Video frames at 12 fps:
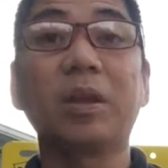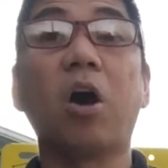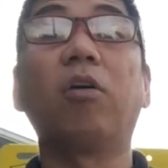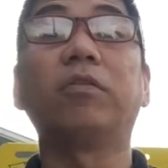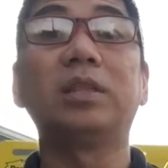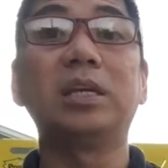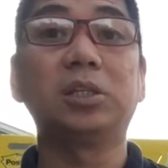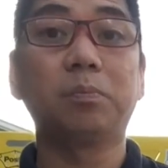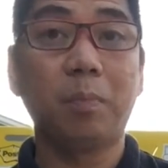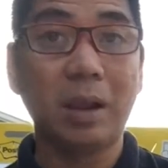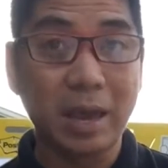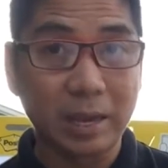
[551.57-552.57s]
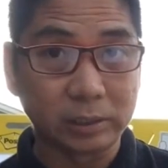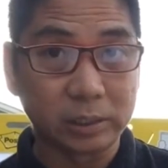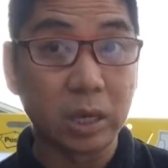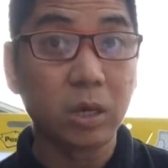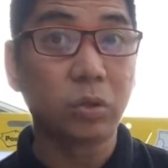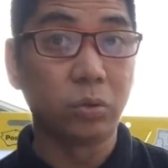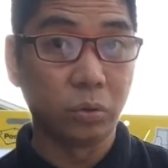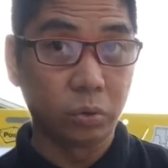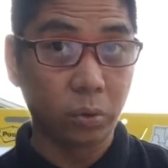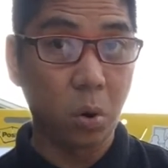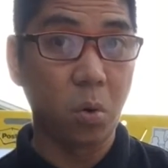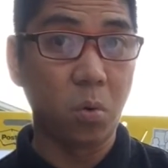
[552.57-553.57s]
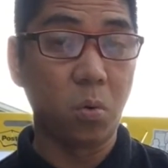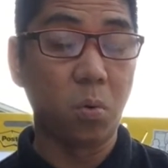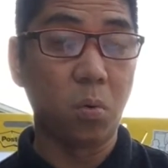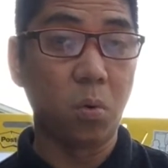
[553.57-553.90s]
of these plants to grow.